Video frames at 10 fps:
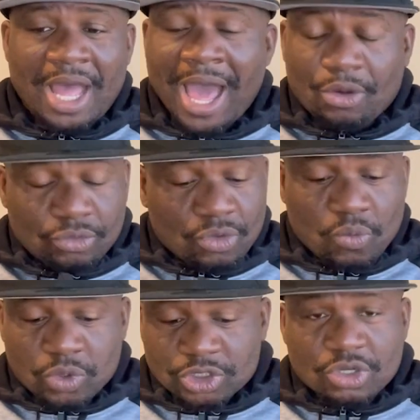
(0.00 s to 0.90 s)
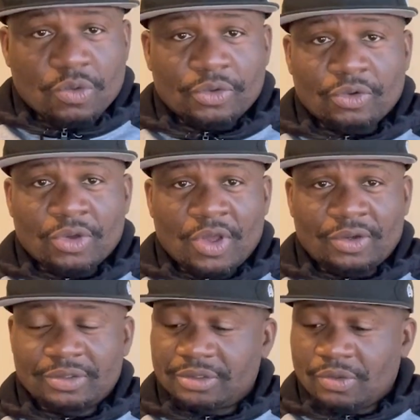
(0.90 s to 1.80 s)
don't know what's going
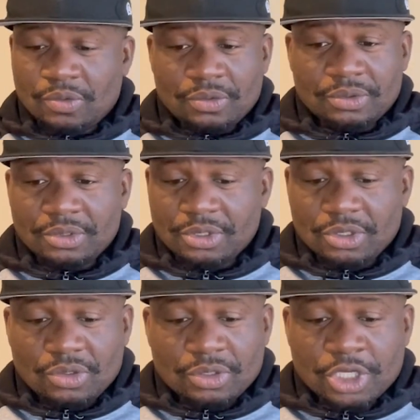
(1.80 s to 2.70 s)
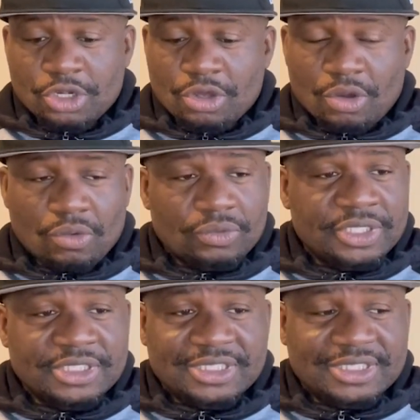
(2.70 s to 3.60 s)
on. You know,
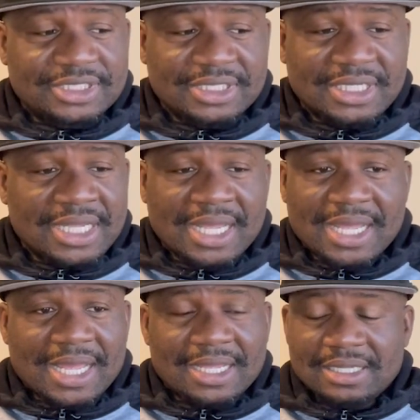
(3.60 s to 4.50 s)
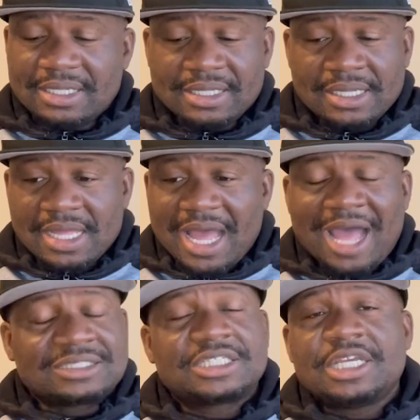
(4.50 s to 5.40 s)

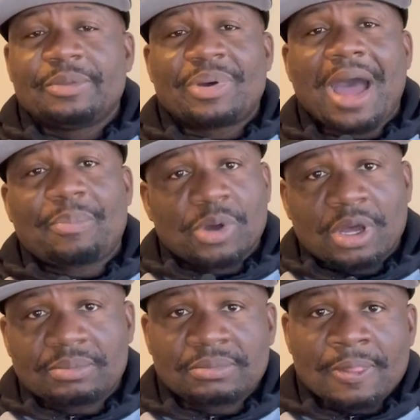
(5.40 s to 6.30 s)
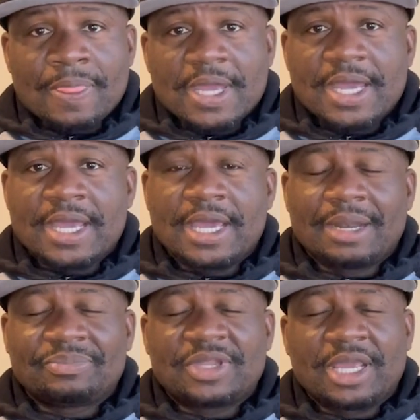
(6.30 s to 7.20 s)
I seen it pop up
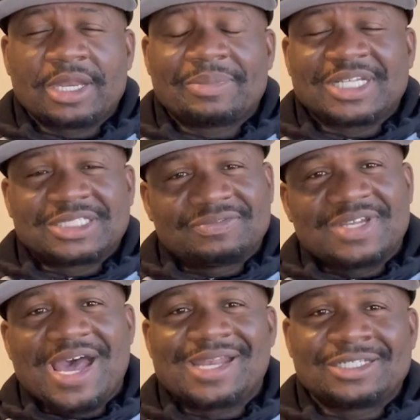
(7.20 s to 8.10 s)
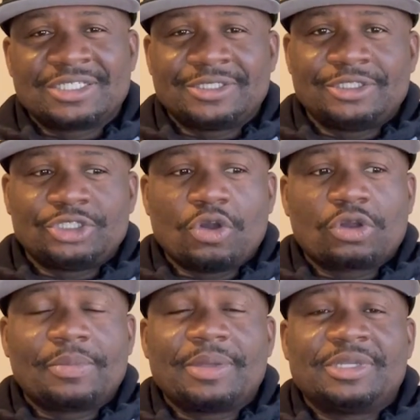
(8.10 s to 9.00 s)
and I'm thinking to myself, nah, this is a
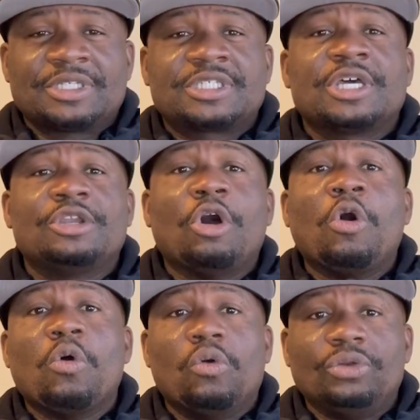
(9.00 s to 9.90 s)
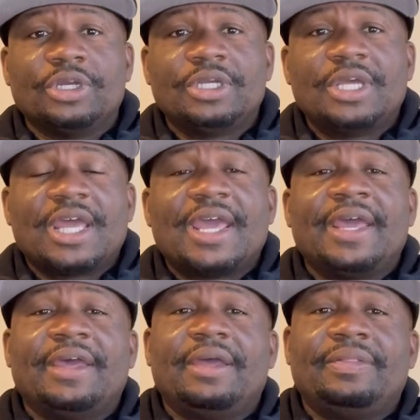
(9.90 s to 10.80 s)
joke or maybe this is something old.
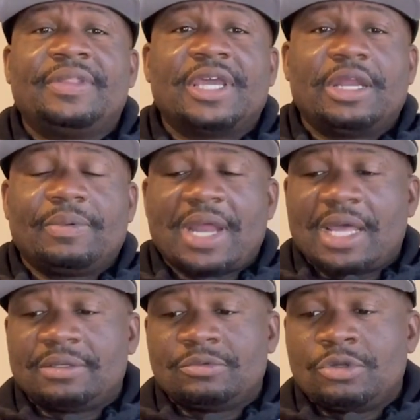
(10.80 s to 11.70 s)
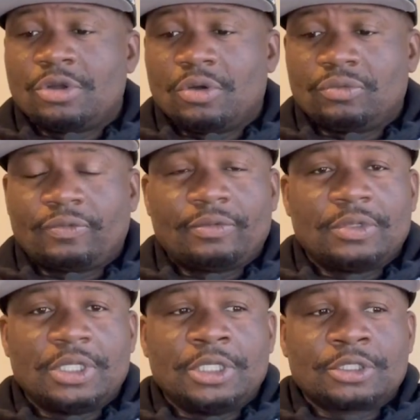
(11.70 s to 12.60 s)
And then when I, you know,
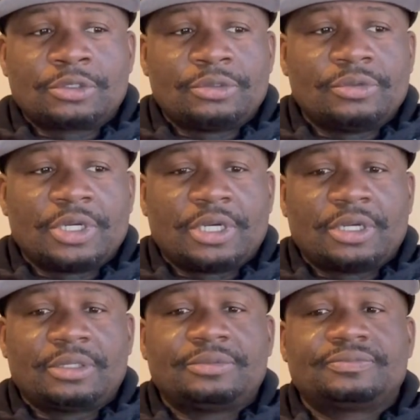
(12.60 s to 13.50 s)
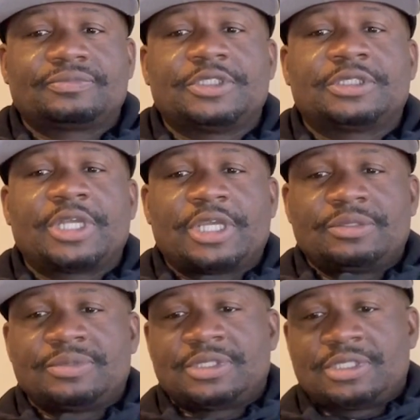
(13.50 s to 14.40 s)
looked through, I think
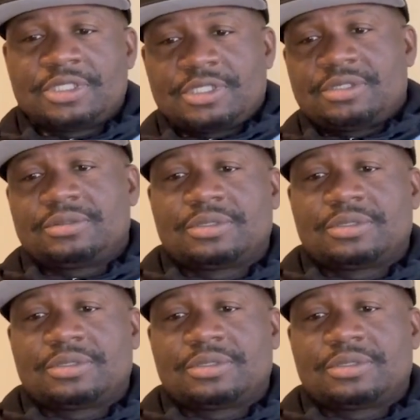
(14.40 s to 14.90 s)
it was the